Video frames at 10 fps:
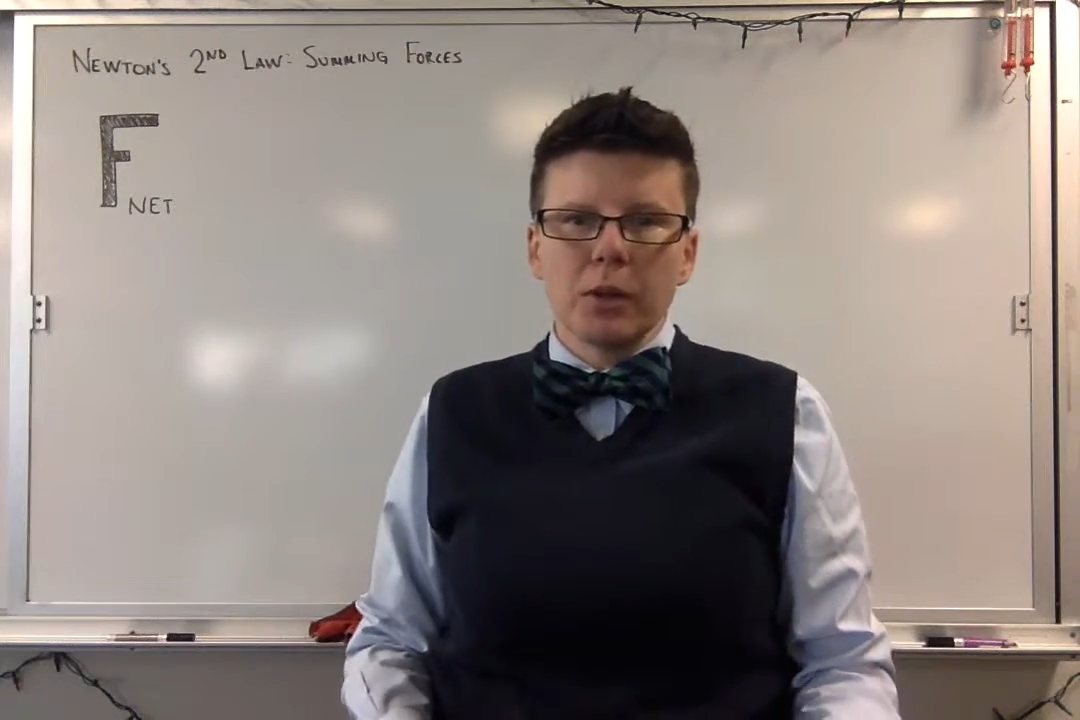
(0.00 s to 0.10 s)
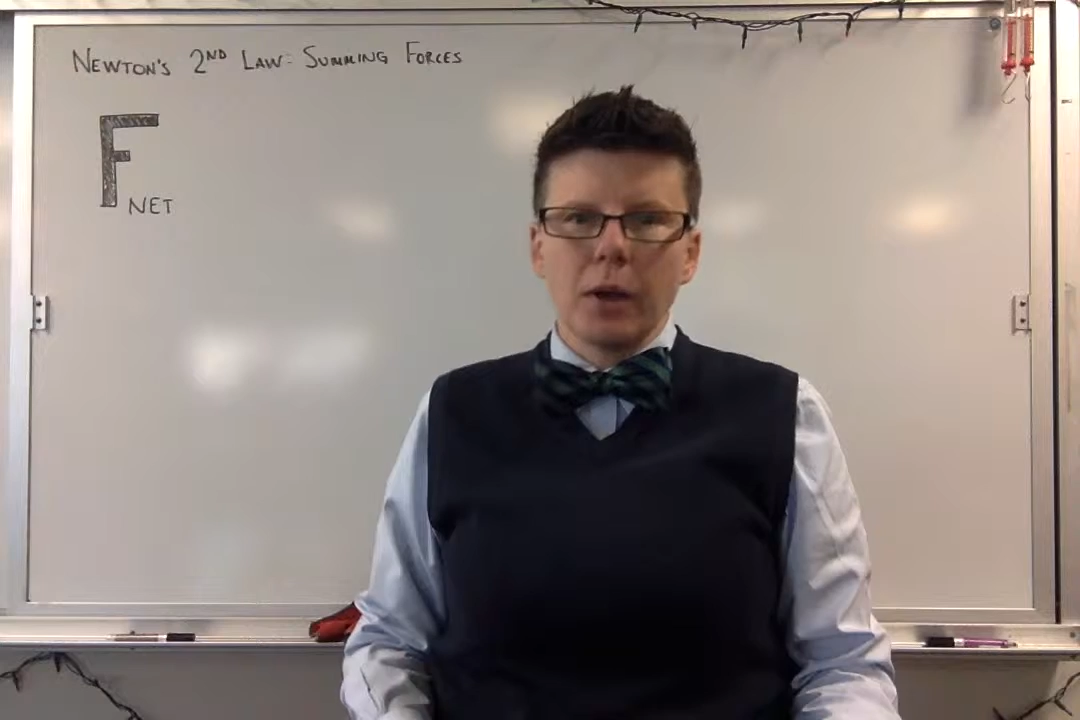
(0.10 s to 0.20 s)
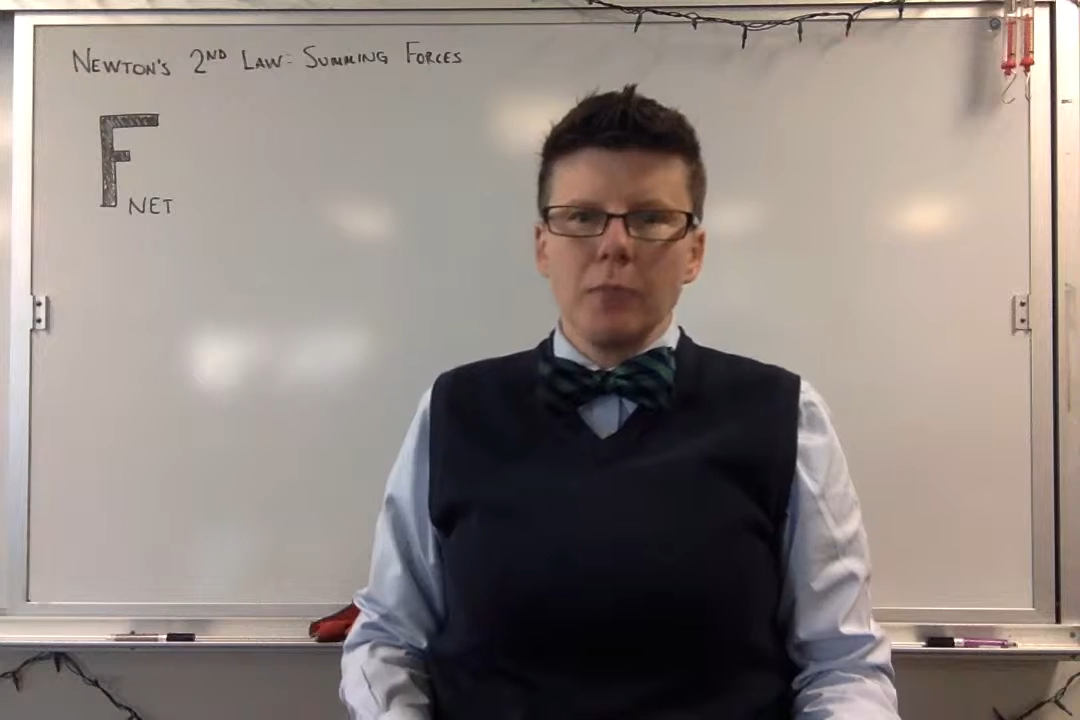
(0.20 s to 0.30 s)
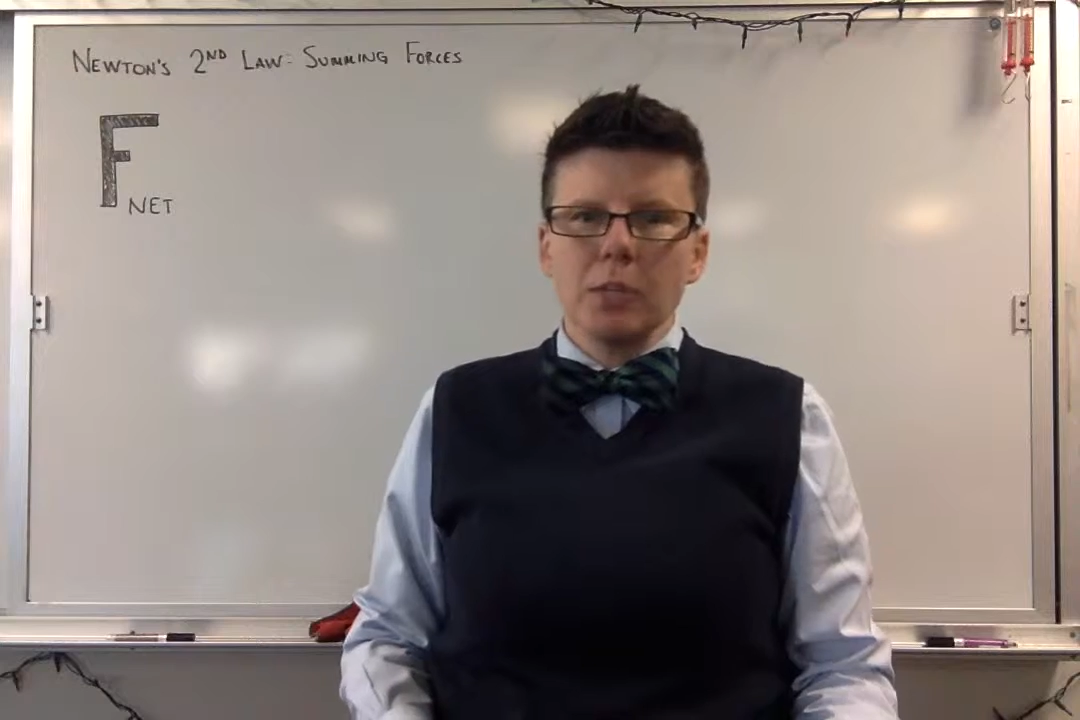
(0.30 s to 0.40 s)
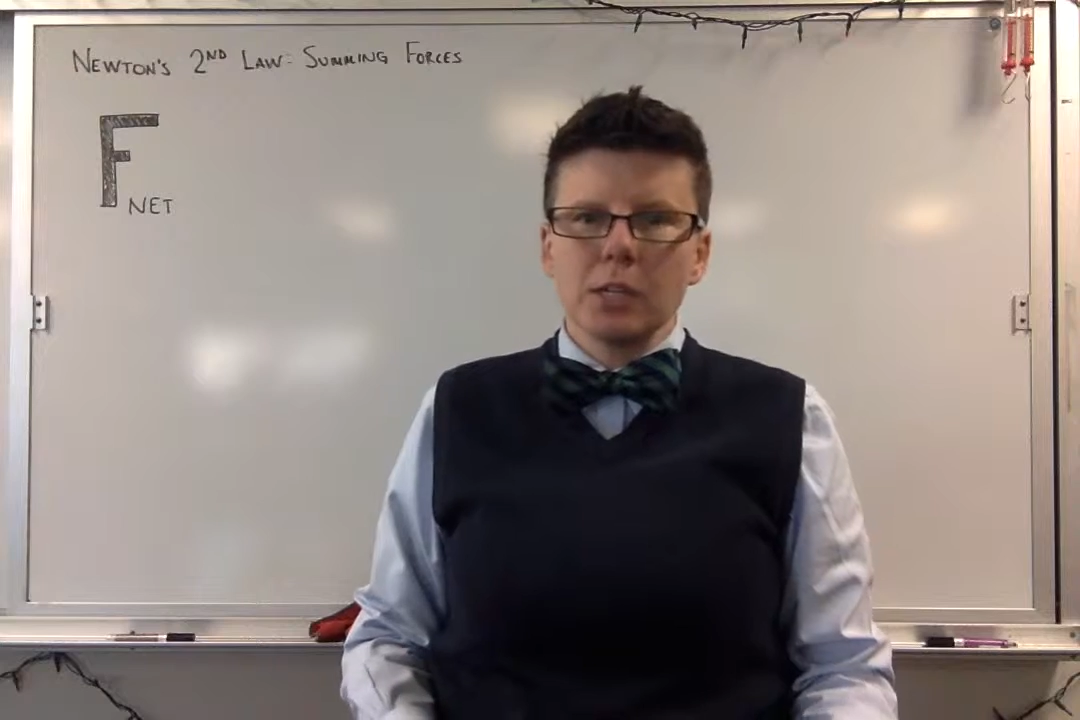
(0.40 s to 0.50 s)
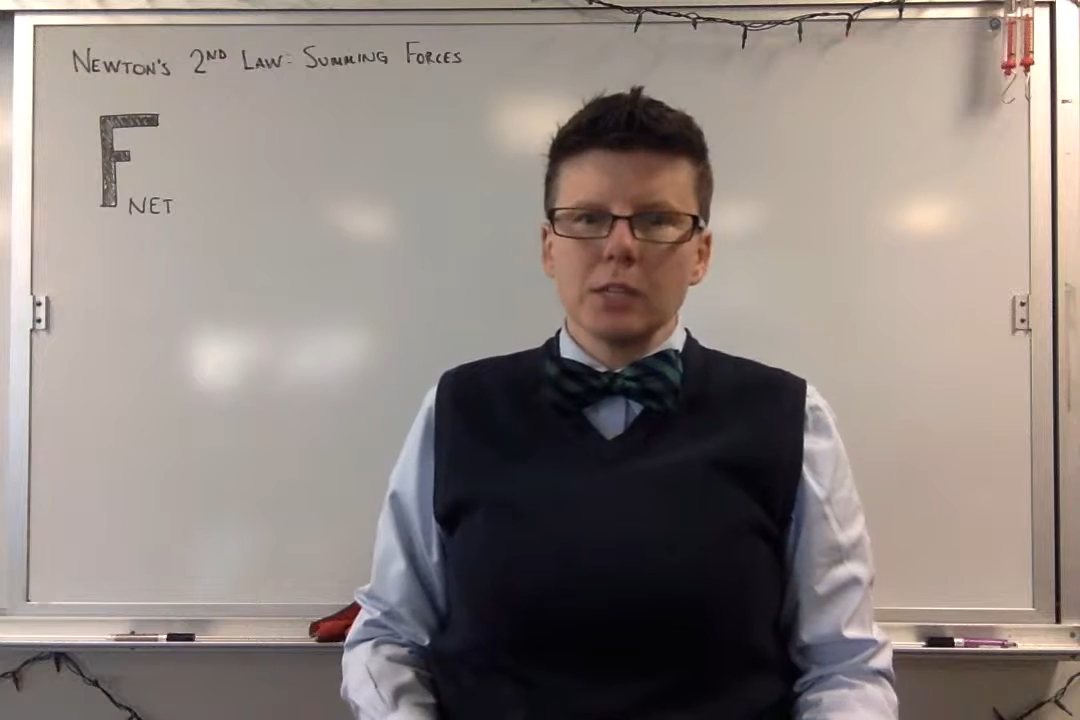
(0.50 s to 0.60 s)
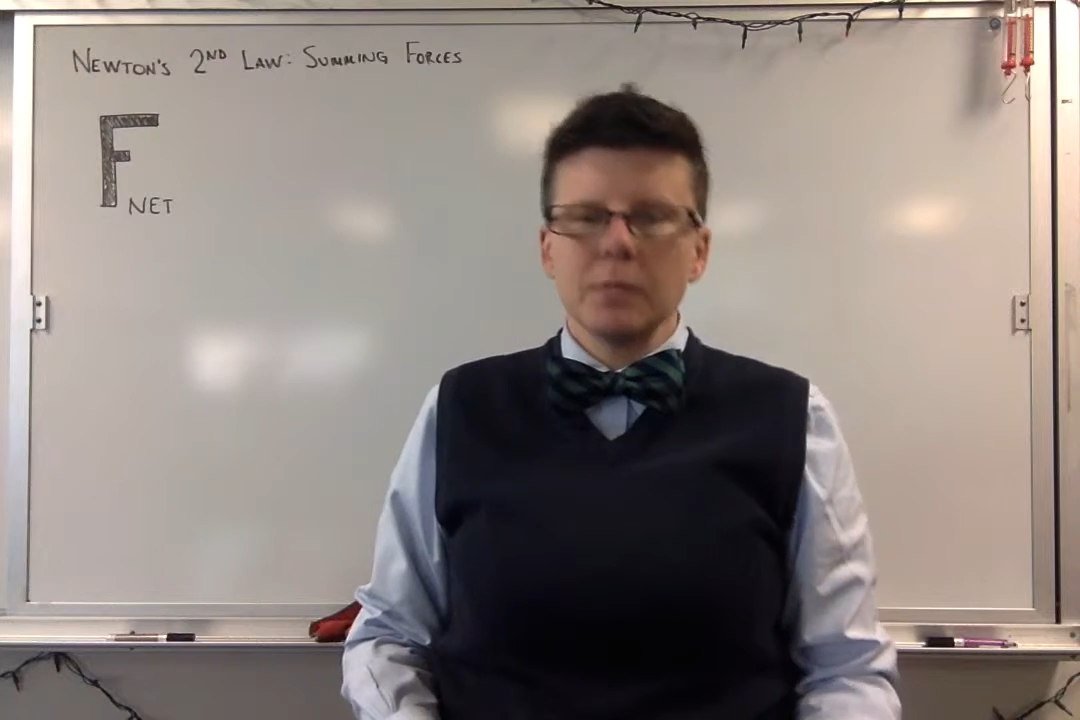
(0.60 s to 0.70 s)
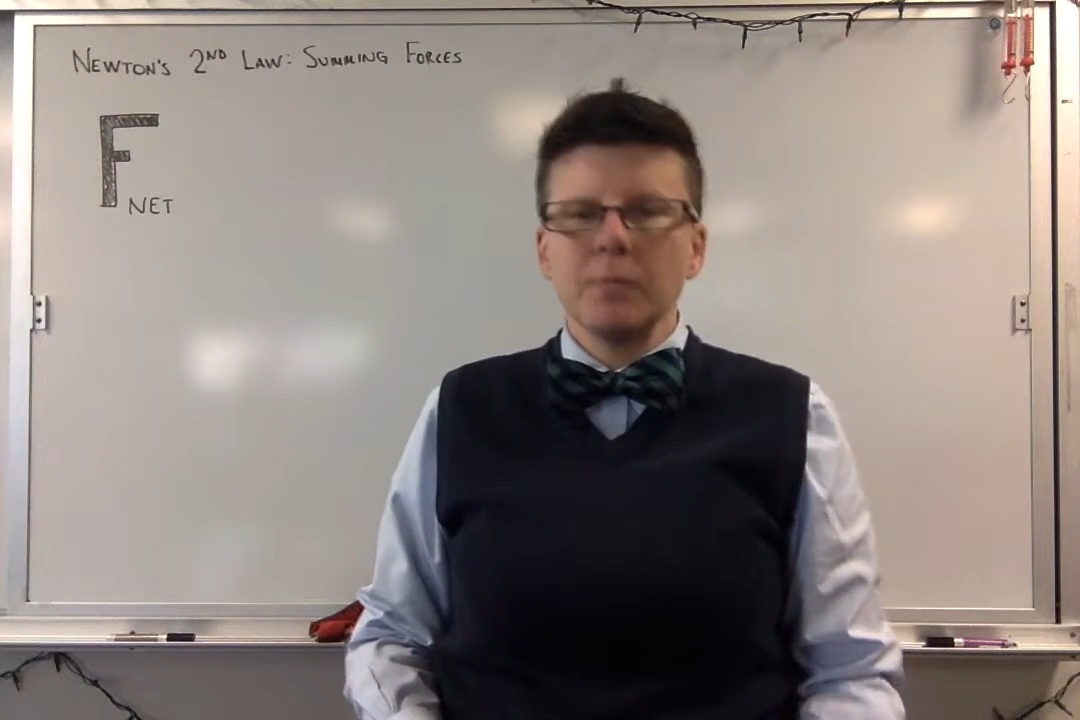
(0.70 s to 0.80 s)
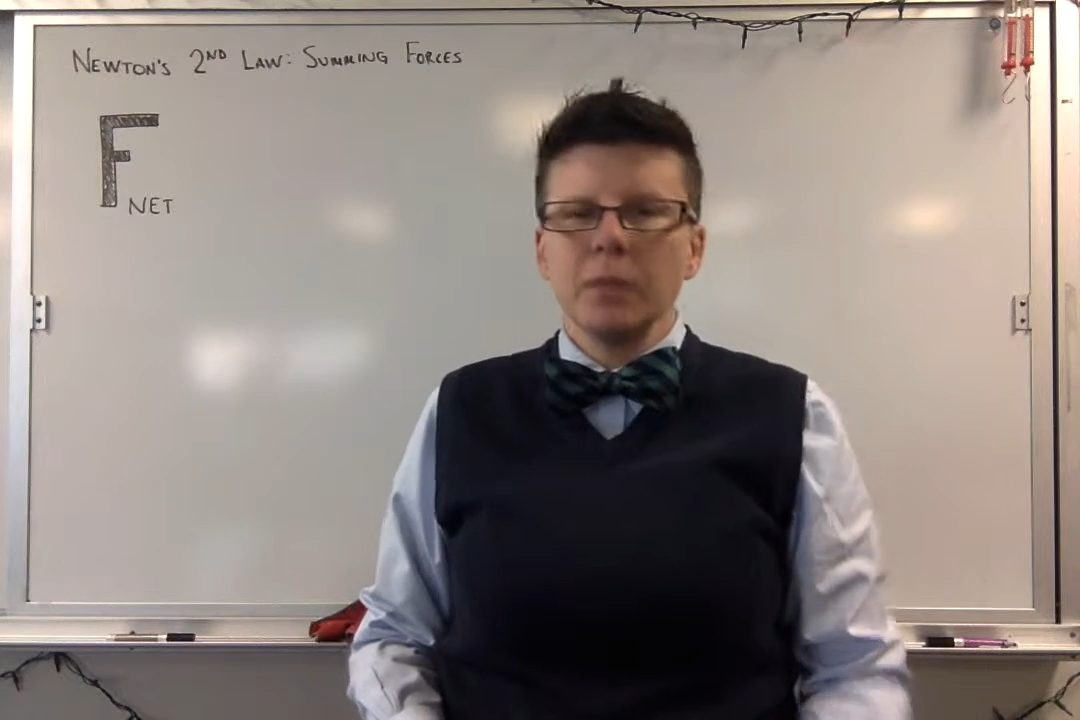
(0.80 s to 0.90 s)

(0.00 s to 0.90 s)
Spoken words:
object.